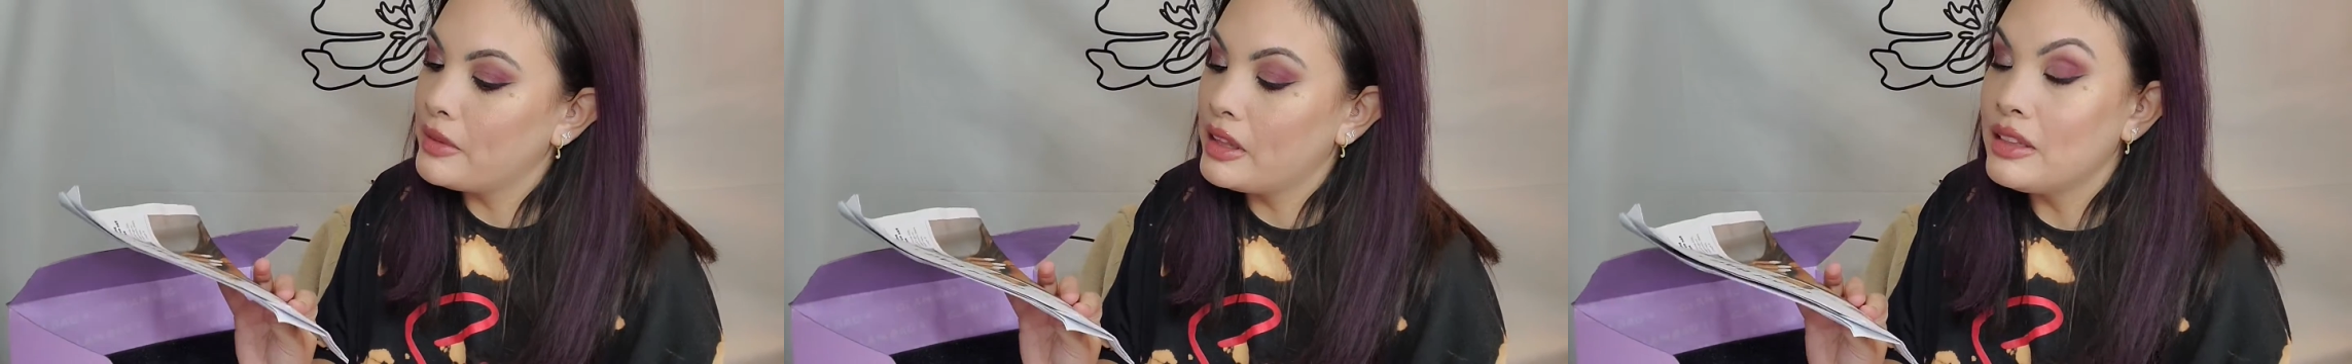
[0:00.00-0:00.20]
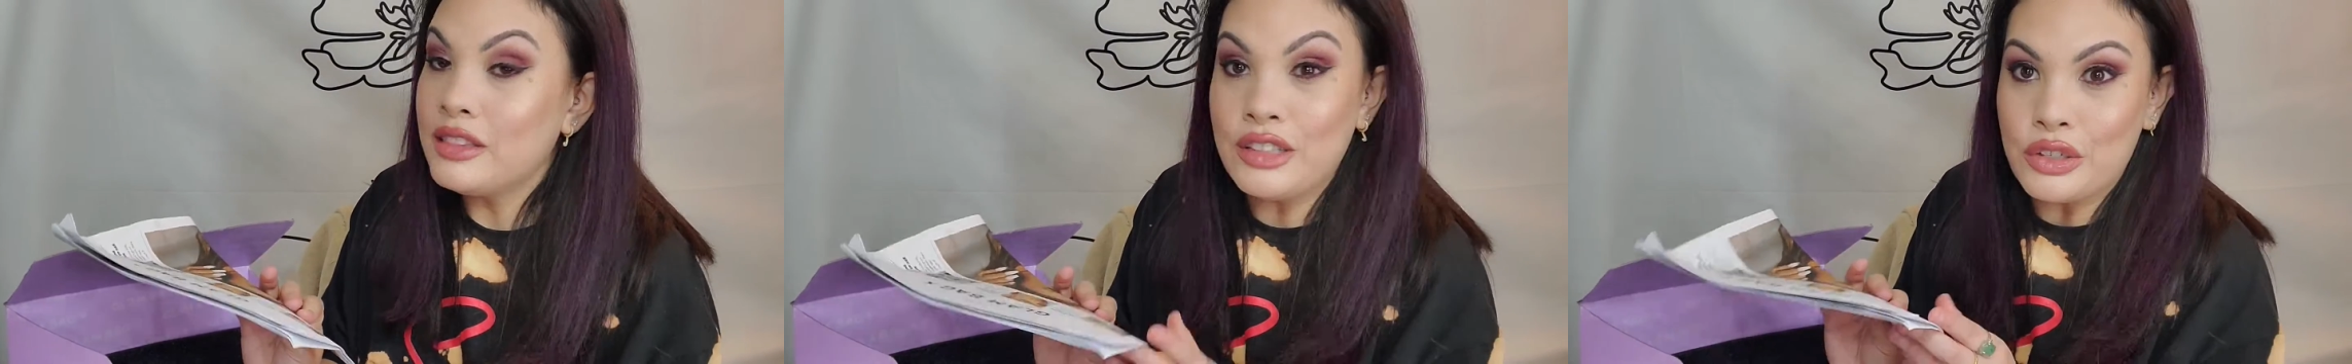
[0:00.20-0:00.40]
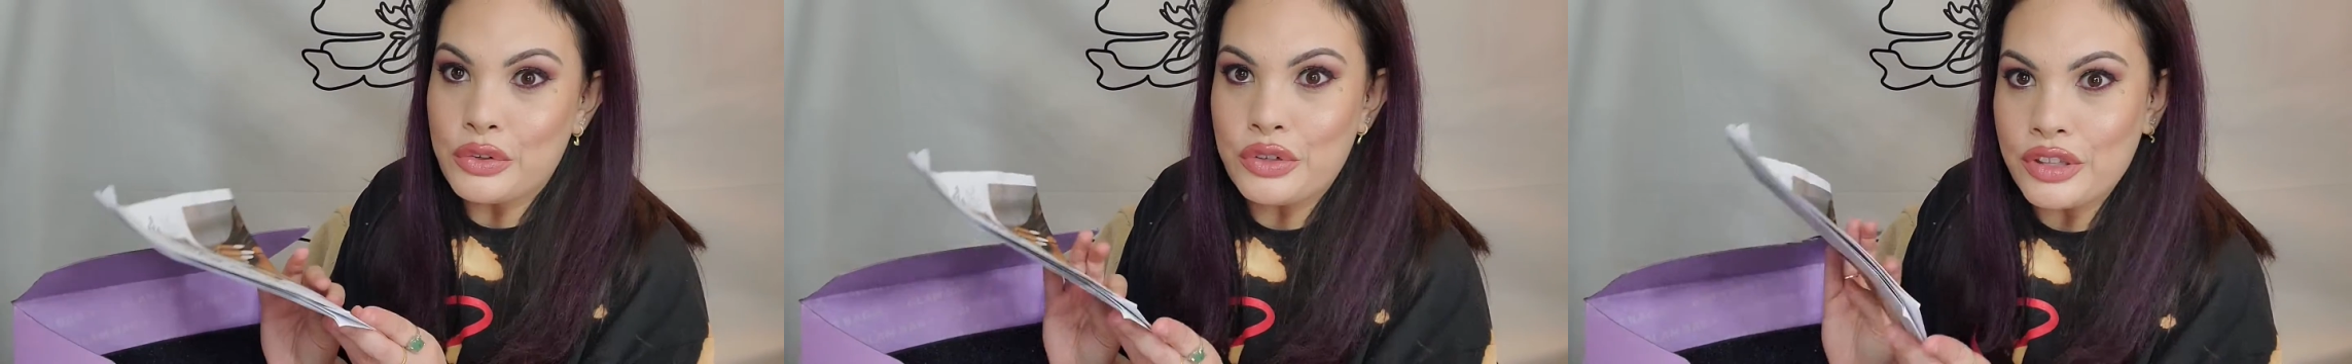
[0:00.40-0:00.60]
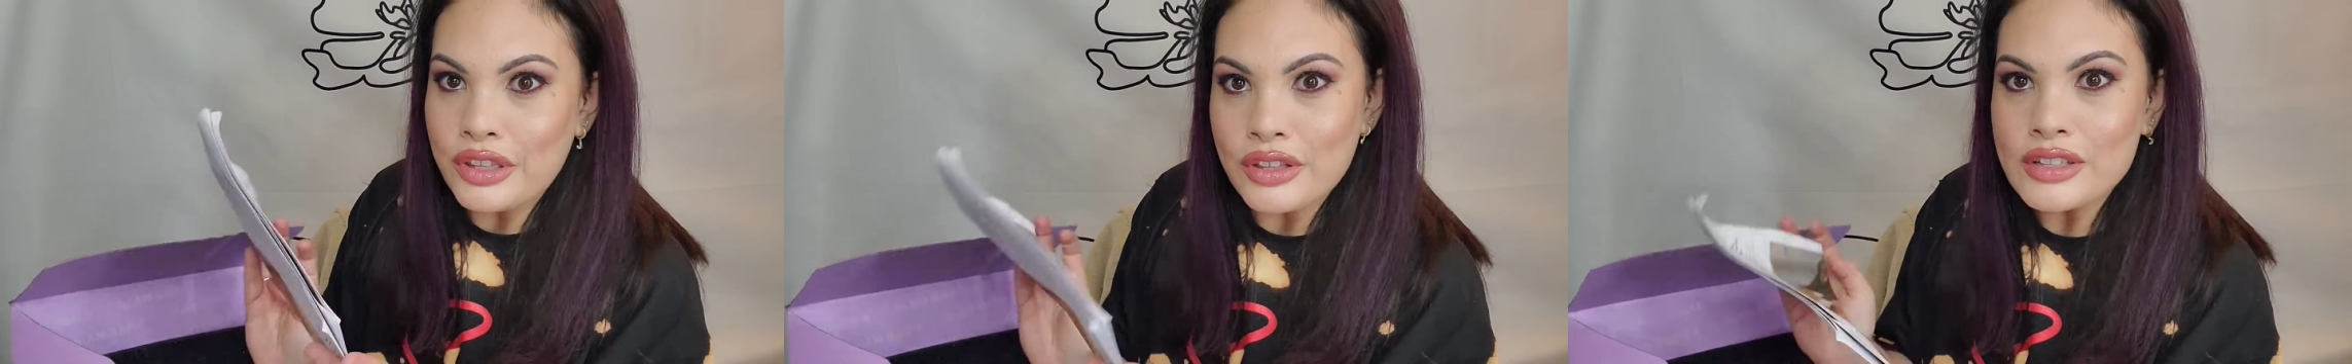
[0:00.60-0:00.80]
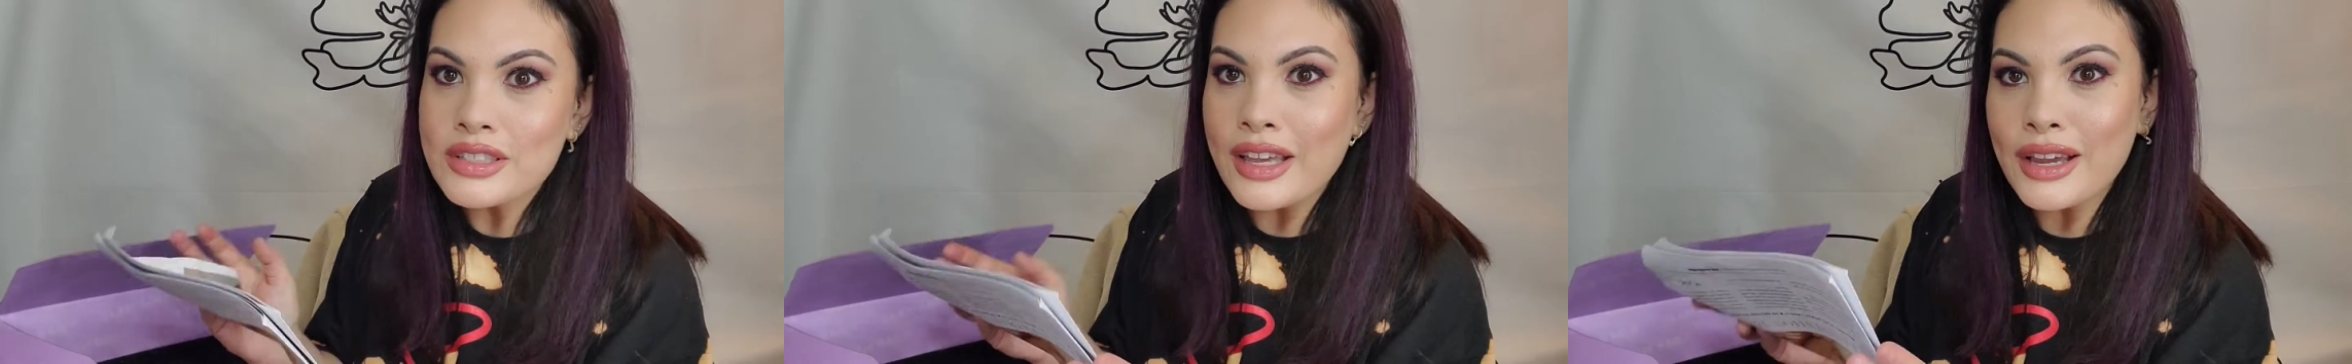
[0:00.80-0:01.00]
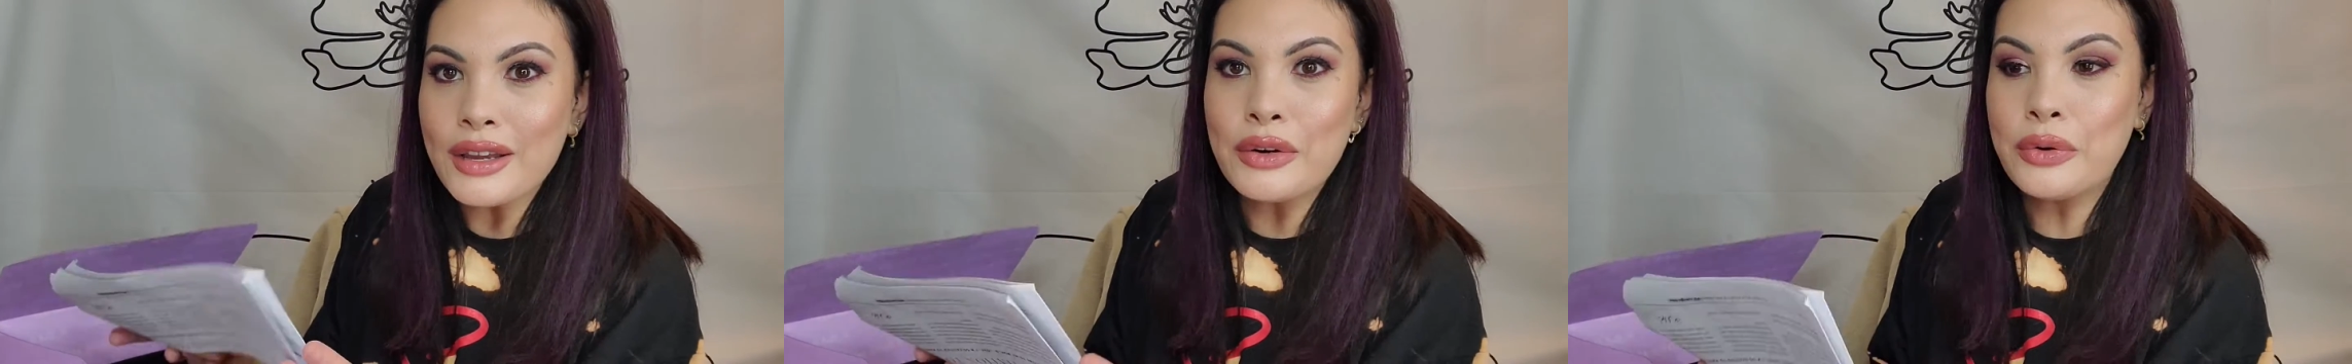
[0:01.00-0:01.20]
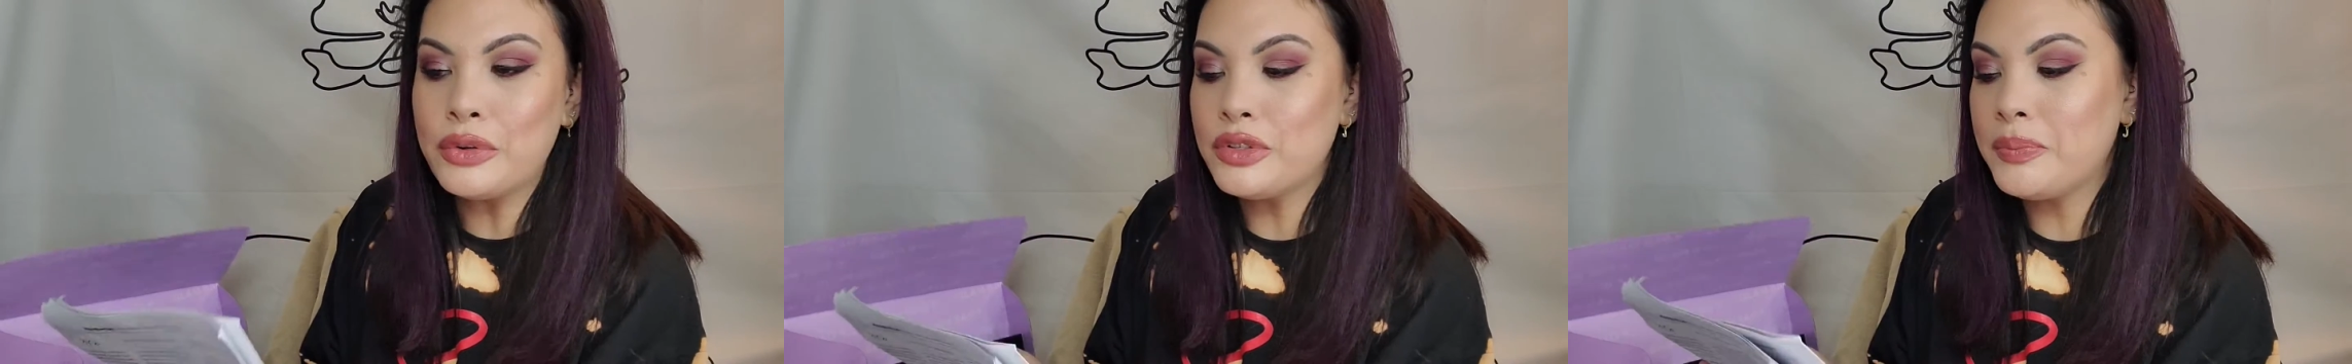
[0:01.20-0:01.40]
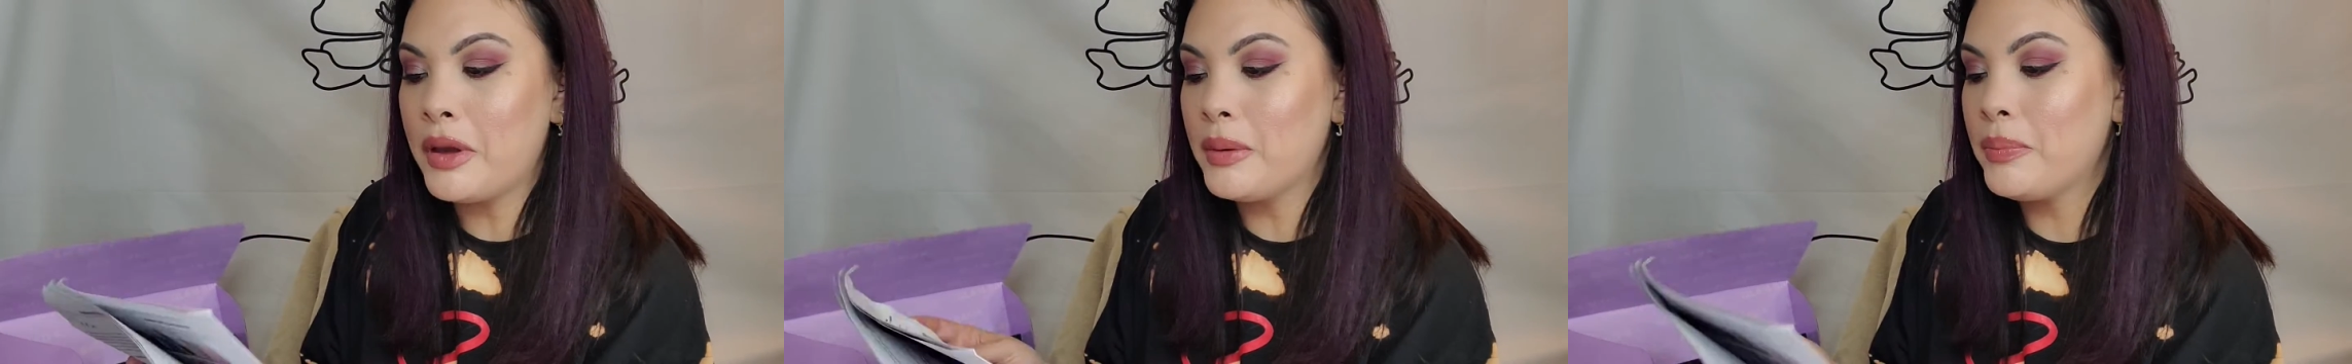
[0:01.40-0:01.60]
Literally looks like a
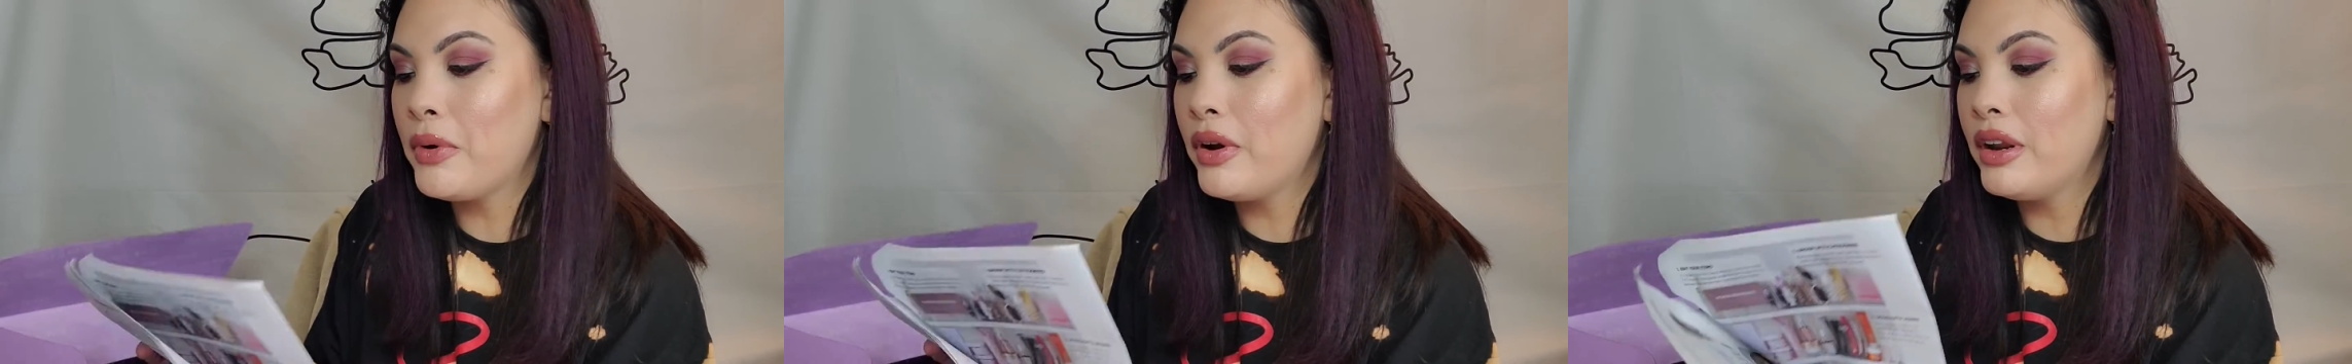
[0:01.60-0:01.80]
newspaper,